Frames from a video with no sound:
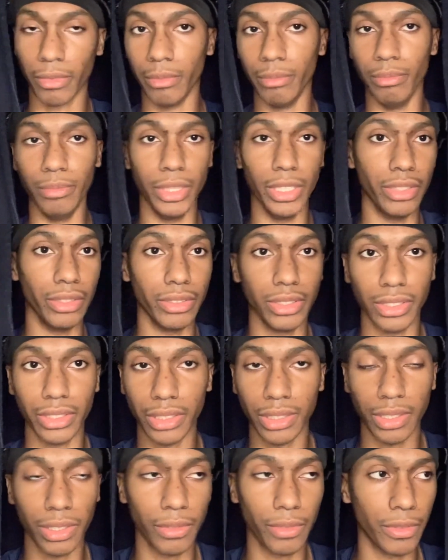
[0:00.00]
building
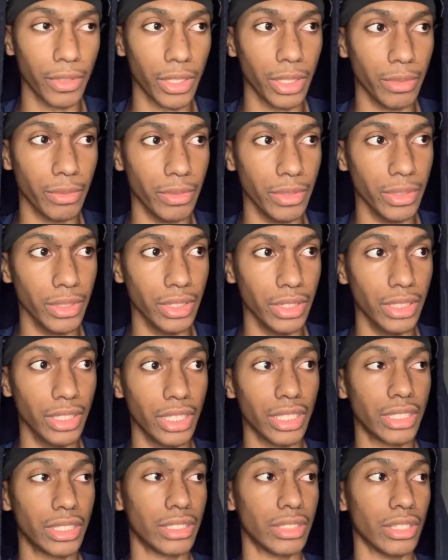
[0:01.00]
yourself up
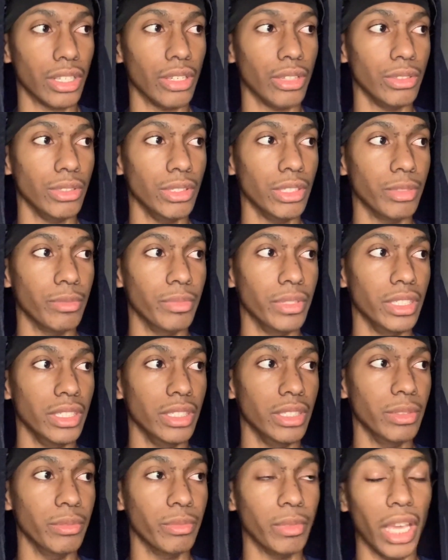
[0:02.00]
just so you can
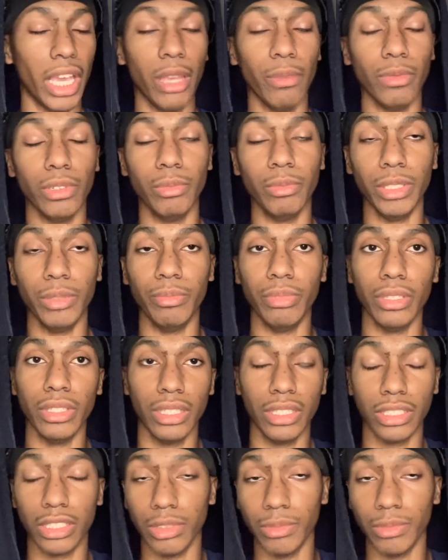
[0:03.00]
be able to be put into a